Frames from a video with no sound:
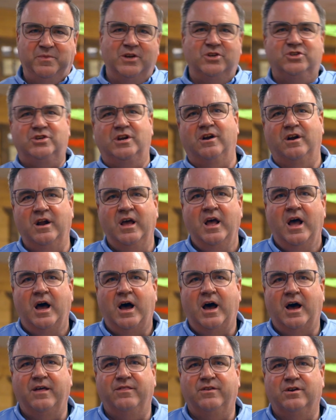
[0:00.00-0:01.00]
They shared
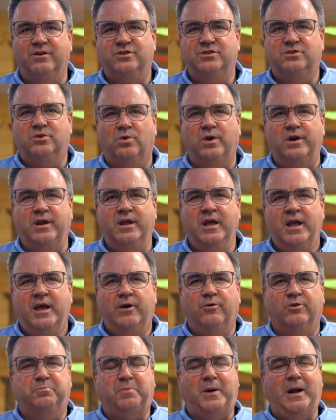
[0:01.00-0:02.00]
their story. It
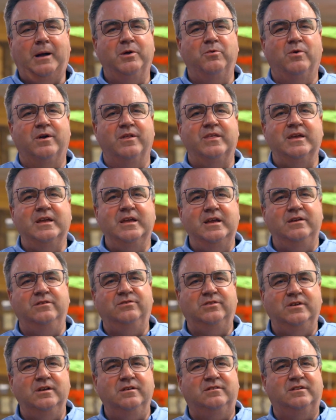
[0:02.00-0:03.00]
was probably one of the
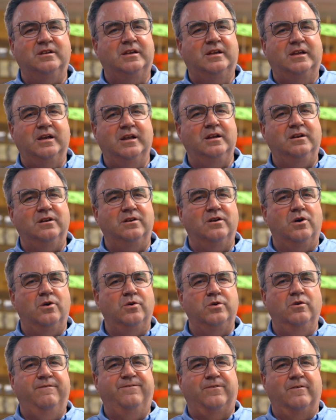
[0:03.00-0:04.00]
easiest getting to know
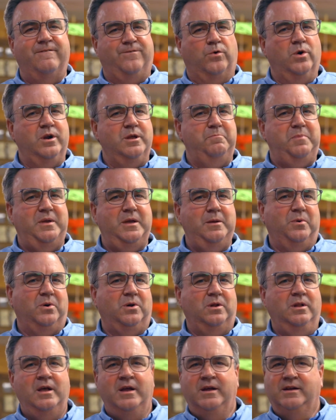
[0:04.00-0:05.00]
you for 40
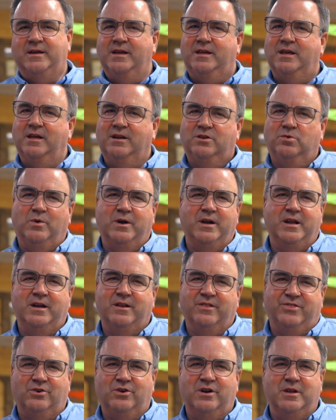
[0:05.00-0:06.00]
people, taking 20 to
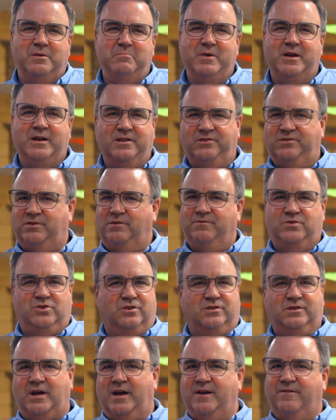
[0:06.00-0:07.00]
30 minutes of
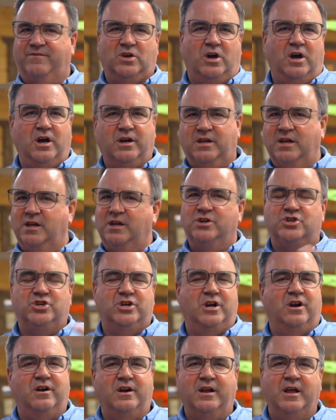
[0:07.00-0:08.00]
just kind of talking and
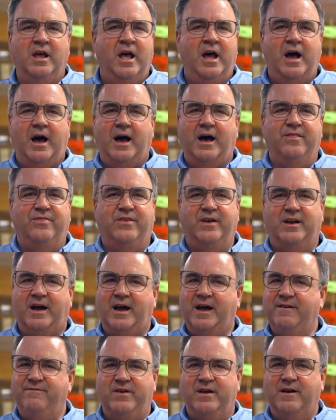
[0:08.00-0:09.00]
sharing that
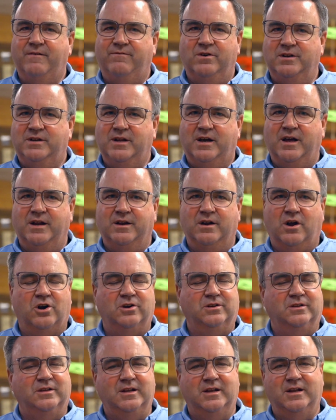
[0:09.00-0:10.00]
I've ever done.
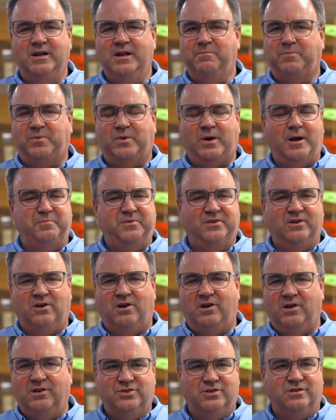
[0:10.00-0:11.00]
Hardly any props at
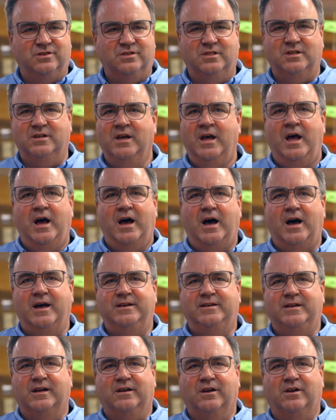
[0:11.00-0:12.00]
all, just the
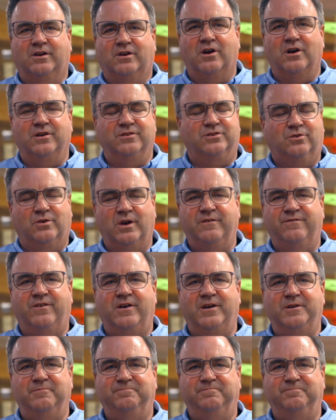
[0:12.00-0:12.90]
deck of cards. Great fun.